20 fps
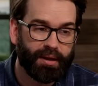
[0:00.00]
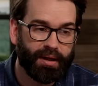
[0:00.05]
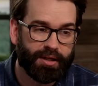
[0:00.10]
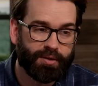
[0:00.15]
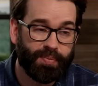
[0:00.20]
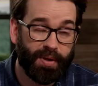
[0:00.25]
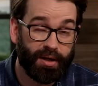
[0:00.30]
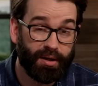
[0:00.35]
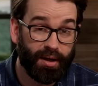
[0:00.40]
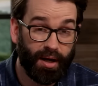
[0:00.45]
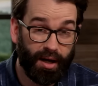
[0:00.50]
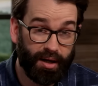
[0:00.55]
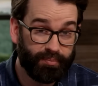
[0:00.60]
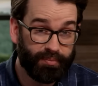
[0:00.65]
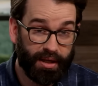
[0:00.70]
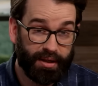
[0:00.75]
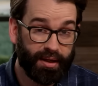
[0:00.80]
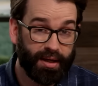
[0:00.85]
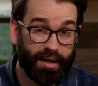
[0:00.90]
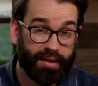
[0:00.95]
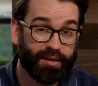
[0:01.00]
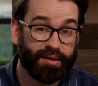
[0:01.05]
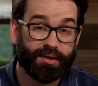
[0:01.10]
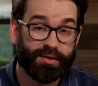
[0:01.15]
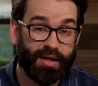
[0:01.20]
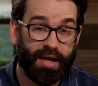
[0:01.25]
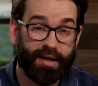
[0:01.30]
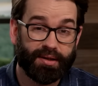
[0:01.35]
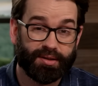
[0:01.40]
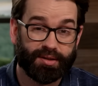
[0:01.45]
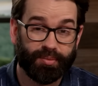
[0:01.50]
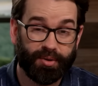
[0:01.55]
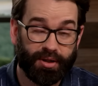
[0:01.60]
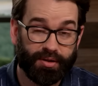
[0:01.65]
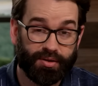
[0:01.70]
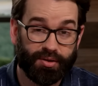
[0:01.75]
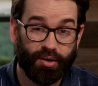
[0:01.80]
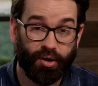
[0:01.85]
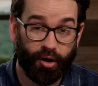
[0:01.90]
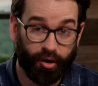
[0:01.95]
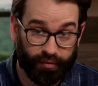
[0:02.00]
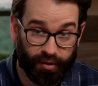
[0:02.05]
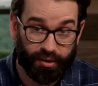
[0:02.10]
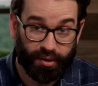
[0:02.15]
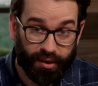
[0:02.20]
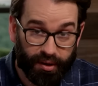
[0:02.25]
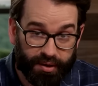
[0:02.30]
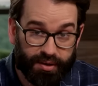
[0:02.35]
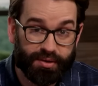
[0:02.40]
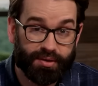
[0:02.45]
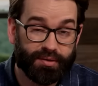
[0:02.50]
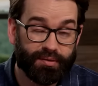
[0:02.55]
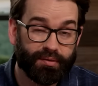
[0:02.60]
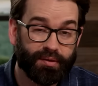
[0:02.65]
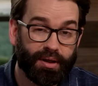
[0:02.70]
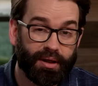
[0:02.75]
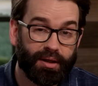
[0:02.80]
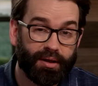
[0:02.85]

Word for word: has been an unmitigated disaster because it overlooks